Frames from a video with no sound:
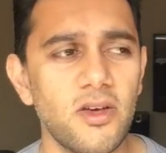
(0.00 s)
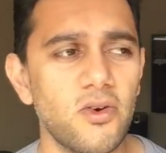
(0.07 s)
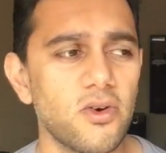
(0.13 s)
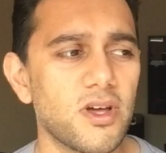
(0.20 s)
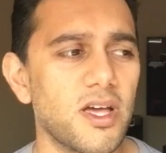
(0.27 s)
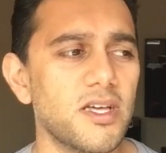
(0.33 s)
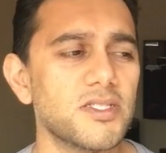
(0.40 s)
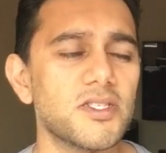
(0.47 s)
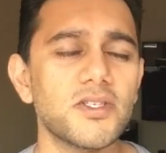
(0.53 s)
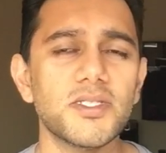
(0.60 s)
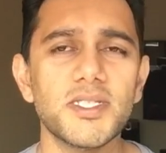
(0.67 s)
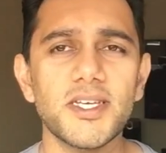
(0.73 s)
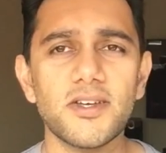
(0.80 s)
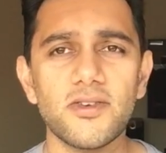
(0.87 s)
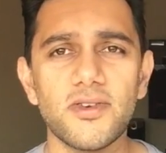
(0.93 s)
Okay, so
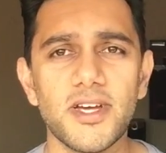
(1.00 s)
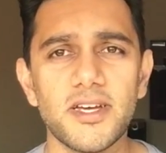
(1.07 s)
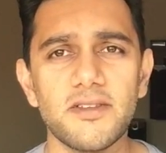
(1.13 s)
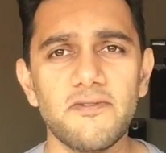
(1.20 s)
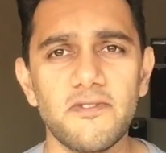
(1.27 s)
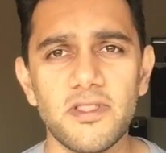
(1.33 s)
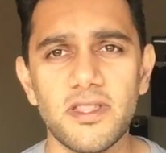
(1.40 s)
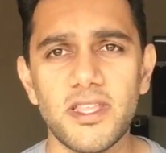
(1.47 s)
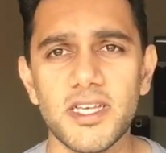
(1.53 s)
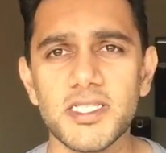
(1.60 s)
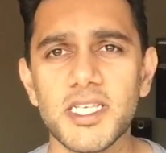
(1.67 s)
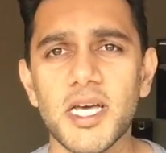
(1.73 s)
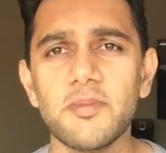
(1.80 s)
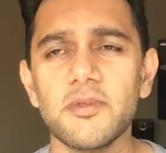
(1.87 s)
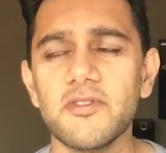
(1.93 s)
stick around for the next
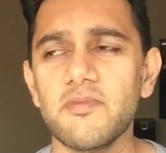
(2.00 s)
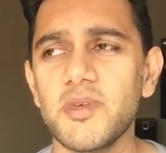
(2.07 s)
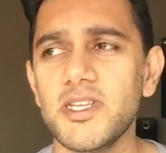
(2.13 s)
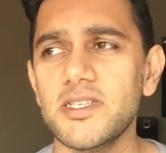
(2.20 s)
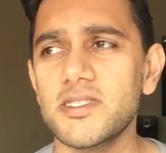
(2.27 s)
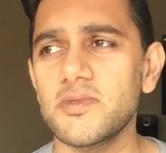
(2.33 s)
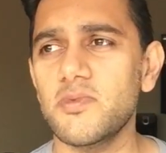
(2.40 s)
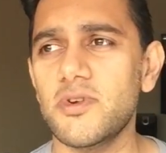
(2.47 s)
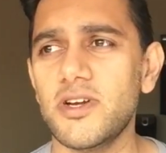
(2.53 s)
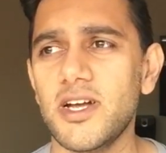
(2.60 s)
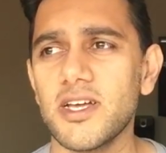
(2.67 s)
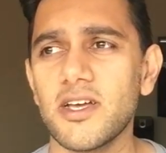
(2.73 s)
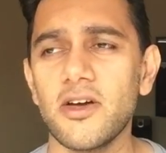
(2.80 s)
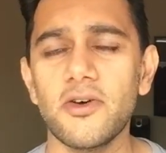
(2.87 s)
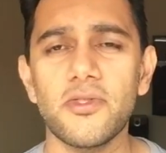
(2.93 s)
couple of minutes where
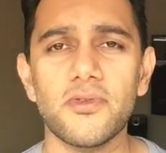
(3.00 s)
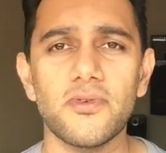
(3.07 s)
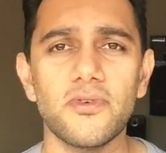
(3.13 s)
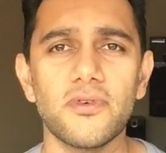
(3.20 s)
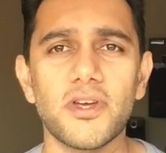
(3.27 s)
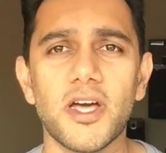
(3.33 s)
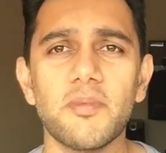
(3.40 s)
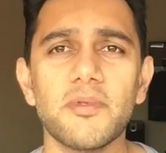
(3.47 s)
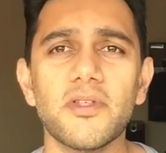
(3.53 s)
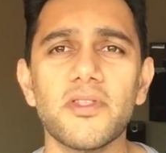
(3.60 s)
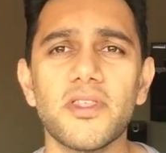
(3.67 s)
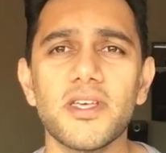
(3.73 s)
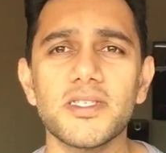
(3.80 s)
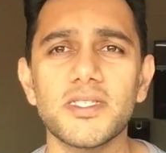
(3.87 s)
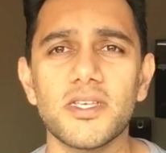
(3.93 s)
I go through a couple of
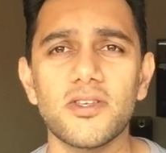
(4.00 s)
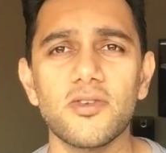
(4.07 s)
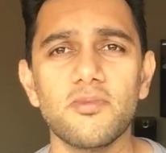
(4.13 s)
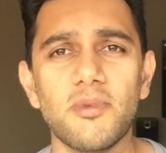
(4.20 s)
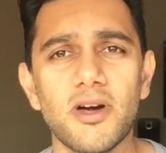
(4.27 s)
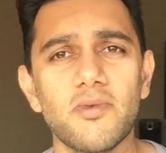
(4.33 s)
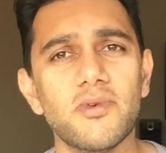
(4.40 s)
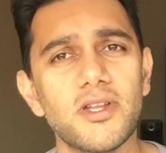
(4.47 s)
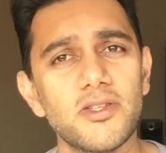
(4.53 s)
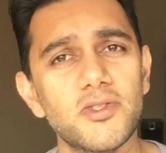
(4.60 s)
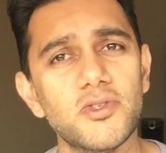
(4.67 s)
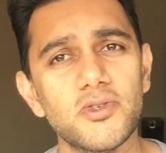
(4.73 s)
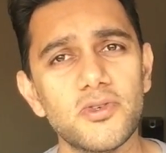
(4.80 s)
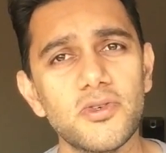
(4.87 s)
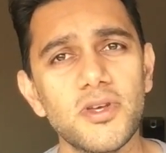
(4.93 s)
things that you might want to
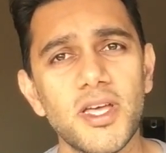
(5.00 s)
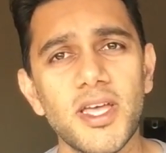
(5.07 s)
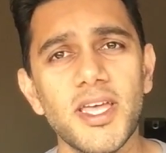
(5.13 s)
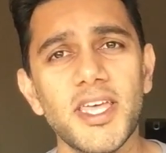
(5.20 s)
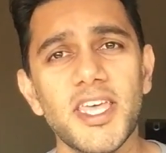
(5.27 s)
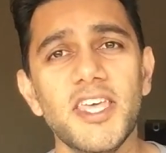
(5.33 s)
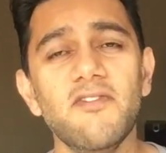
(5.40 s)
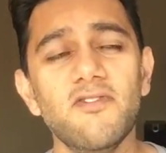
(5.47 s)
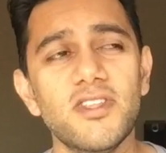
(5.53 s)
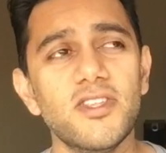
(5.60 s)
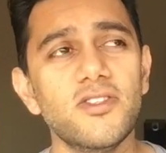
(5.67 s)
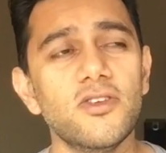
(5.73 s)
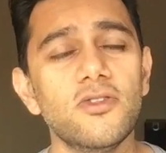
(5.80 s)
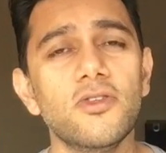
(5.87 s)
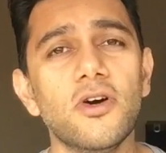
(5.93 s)
do, even
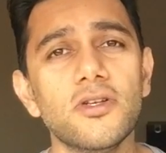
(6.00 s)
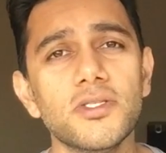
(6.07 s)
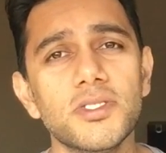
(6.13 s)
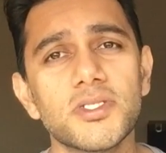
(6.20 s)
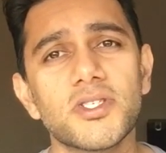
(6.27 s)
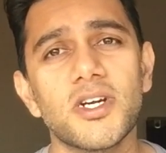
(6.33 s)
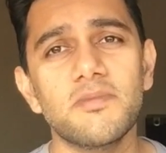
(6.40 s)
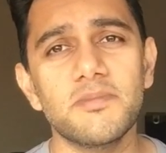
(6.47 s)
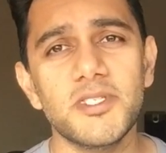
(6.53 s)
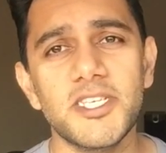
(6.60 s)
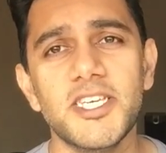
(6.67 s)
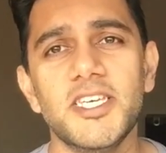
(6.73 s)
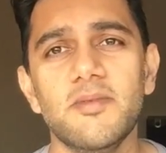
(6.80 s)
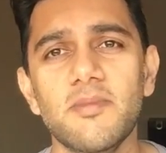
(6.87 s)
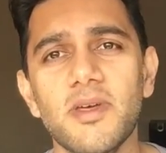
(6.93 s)
in your non-Scrum
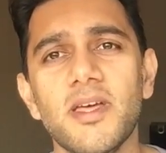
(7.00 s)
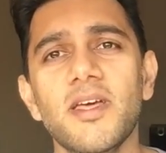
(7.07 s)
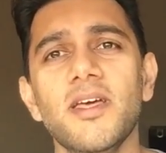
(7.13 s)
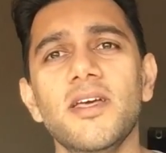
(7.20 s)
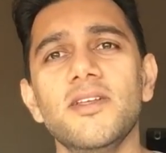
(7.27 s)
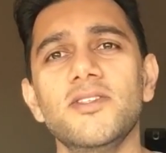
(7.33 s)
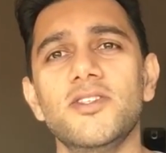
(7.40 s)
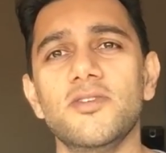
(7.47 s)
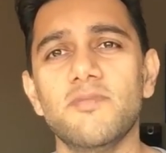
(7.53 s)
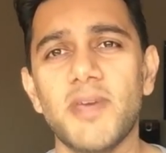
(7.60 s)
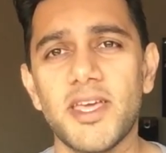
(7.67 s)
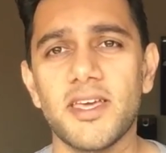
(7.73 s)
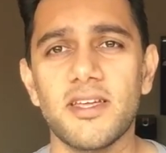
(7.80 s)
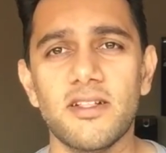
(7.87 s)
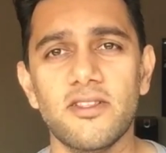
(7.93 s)
team, to
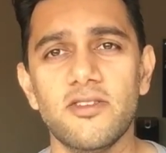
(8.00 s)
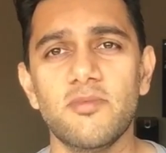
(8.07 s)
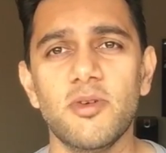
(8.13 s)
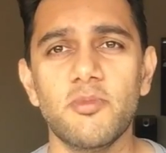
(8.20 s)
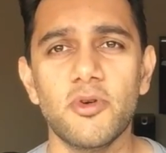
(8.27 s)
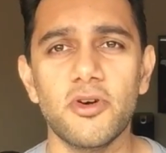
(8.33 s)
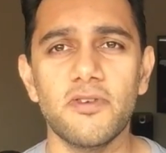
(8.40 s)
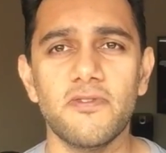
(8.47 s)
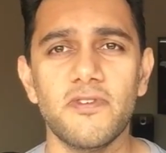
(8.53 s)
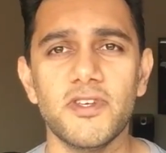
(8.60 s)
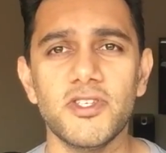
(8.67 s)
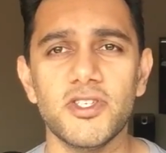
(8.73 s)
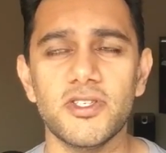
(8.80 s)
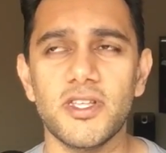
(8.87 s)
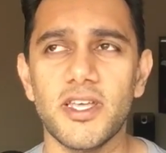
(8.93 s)
make it a little bit more
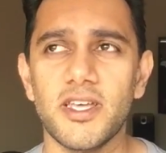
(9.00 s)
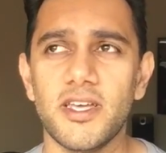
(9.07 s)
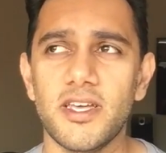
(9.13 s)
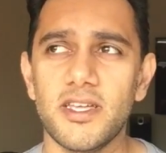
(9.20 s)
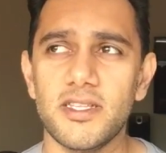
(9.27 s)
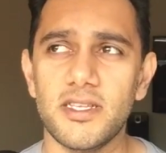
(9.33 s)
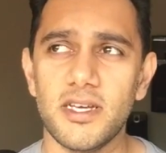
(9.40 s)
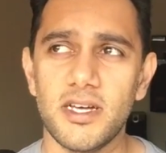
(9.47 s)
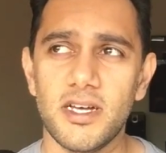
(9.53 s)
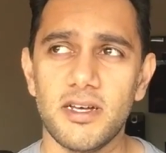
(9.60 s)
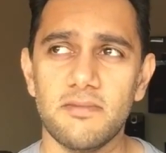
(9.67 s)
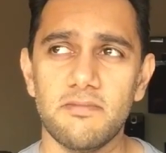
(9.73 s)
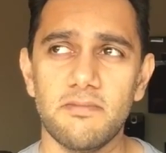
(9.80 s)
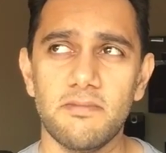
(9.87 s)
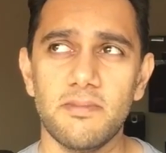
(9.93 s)
efficient and
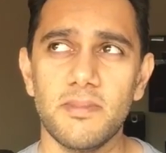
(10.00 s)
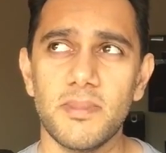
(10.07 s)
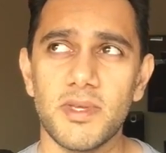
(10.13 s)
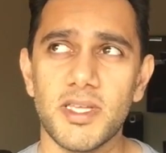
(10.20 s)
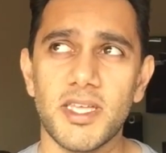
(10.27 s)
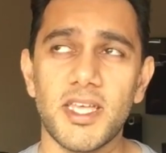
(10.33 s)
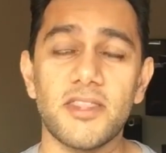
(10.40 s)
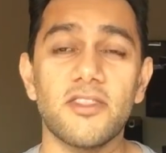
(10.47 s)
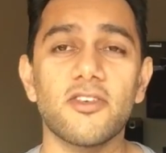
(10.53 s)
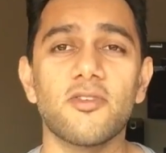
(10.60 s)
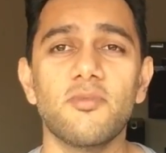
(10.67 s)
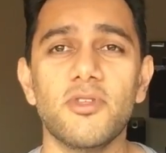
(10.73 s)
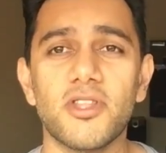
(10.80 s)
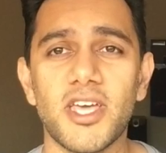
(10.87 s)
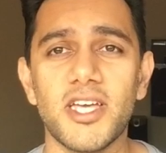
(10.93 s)
get the
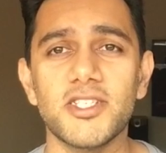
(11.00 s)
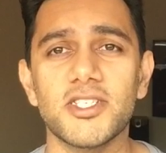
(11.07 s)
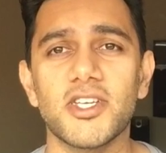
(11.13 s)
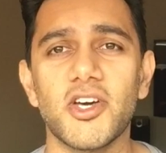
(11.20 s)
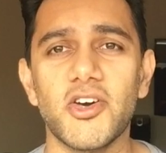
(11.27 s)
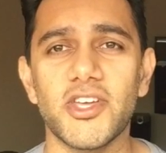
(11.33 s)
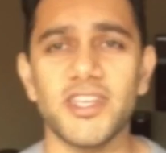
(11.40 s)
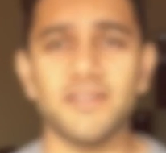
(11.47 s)
communication done.